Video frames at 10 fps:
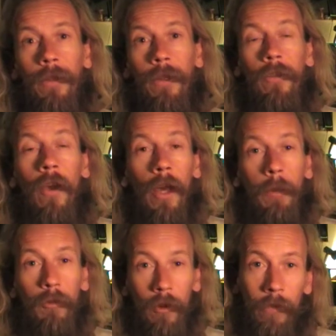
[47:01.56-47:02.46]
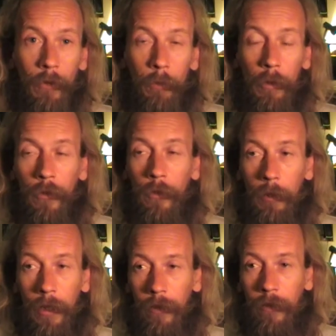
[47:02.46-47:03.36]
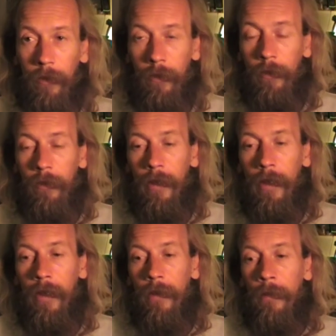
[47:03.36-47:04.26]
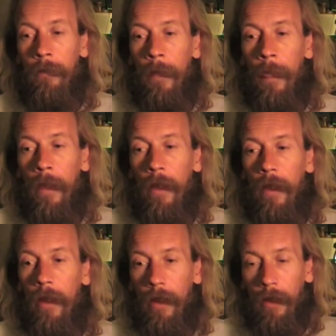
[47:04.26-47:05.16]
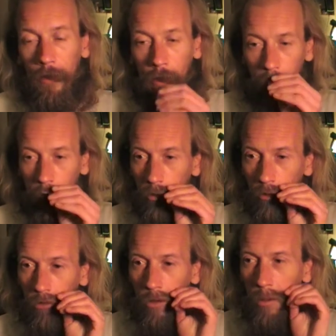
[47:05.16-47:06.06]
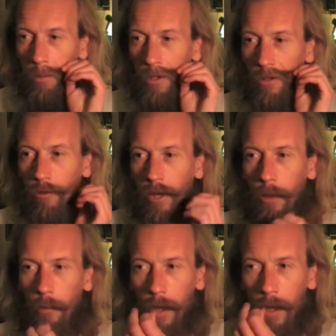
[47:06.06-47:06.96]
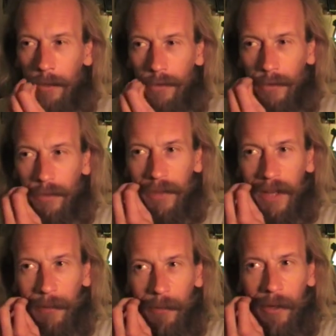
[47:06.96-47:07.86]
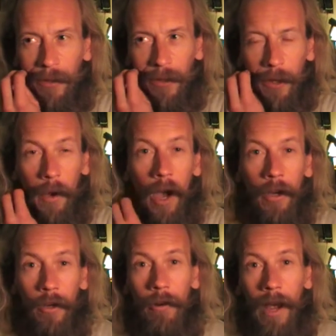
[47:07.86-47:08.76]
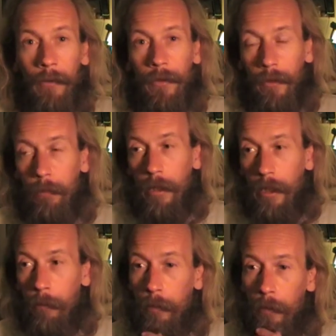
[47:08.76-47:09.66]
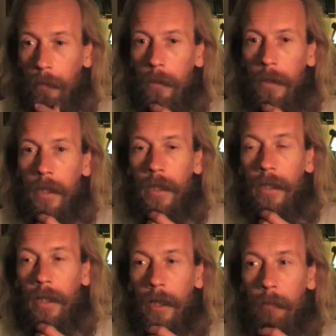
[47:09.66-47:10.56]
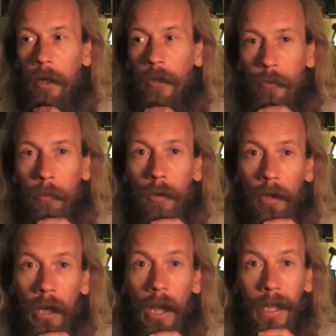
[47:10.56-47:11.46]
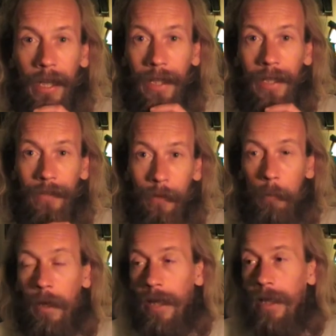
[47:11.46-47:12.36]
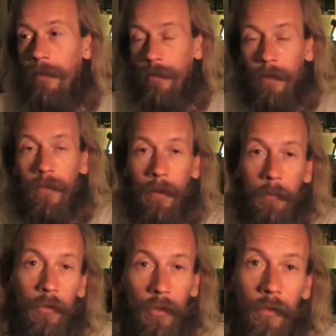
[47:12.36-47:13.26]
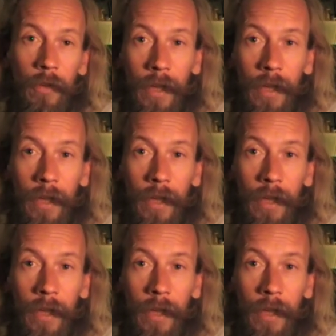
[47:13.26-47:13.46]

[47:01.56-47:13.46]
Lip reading: the time travel possibilities. And Eurosoul put it really well, sort of saying, well, you know, ungrounded people are much more likely to believe in some sort of